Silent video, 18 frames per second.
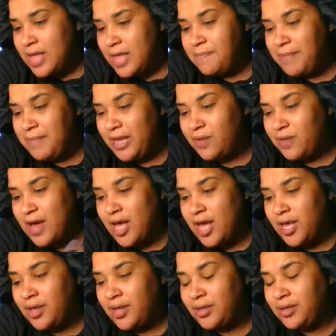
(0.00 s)

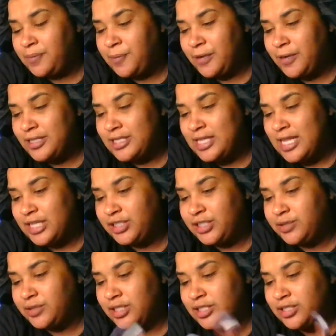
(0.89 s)
Meanwhile, the person
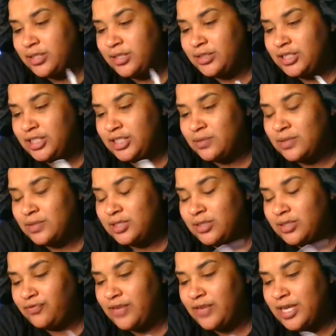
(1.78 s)
that you were associates with
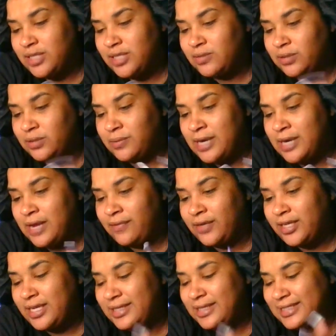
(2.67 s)
or friends with or
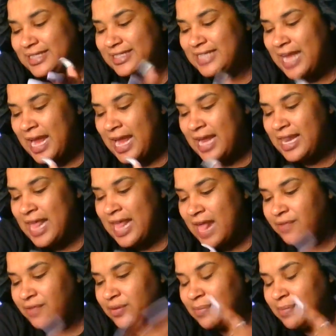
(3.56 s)
whatever, couldn't stand
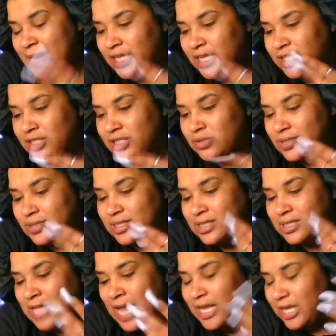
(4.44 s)
that everybody just was
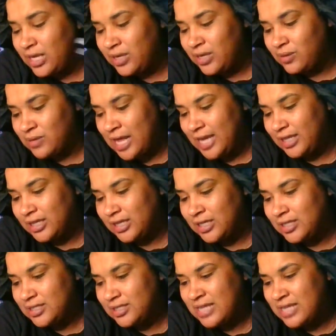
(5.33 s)
liking you like
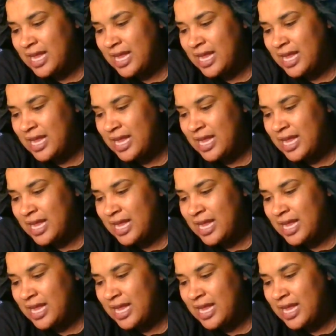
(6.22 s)
this.